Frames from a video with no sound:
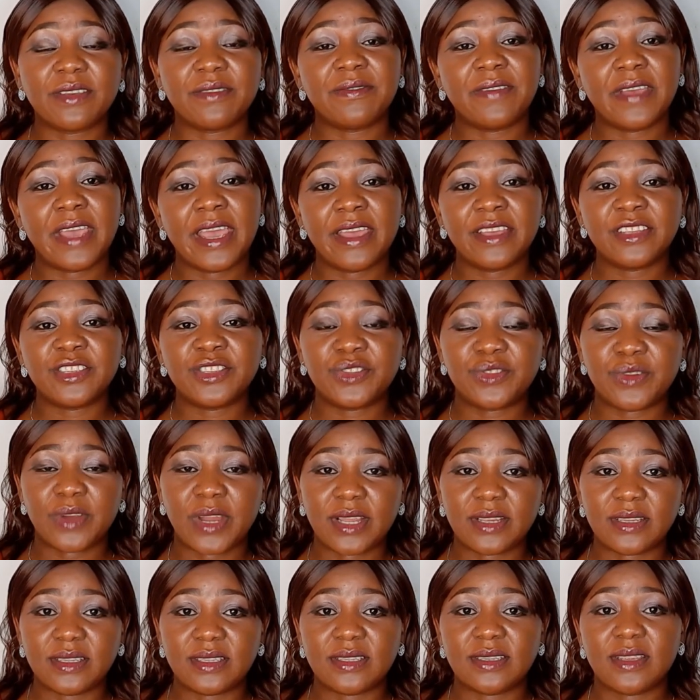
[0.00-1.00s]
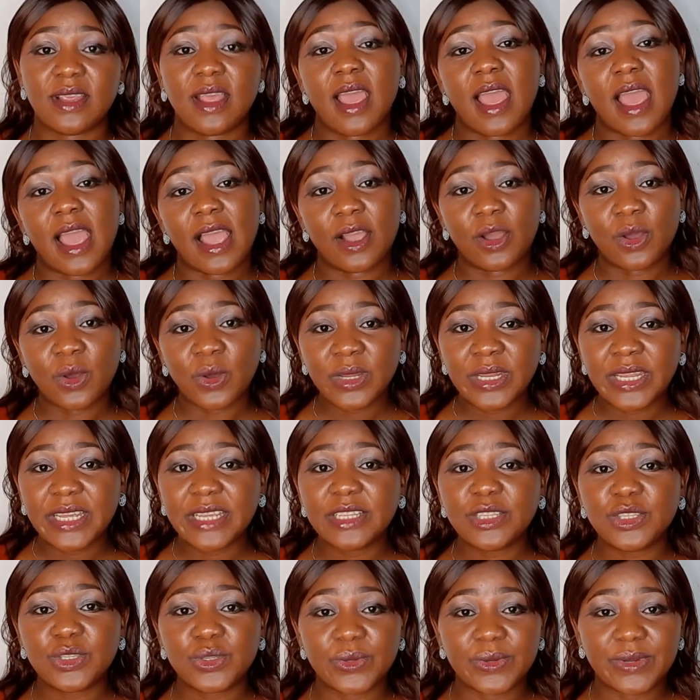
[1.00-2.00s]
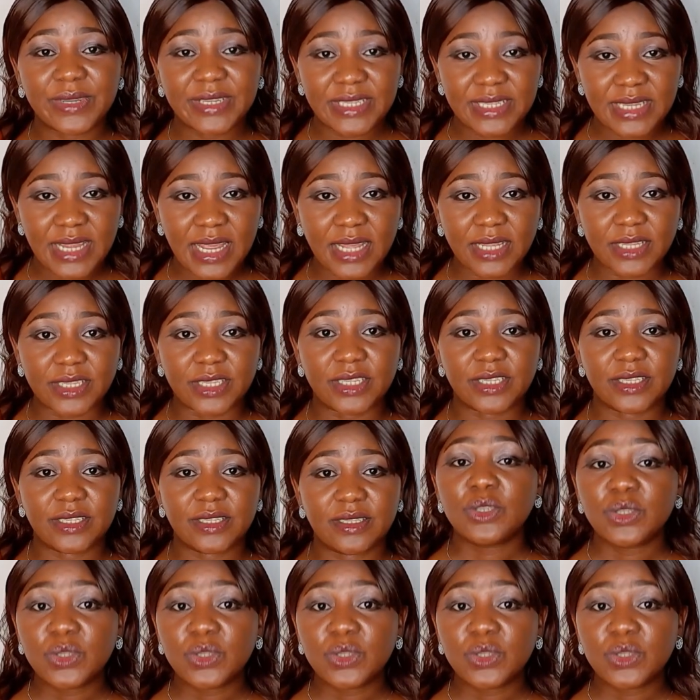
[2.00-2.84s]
of hair strands according to research.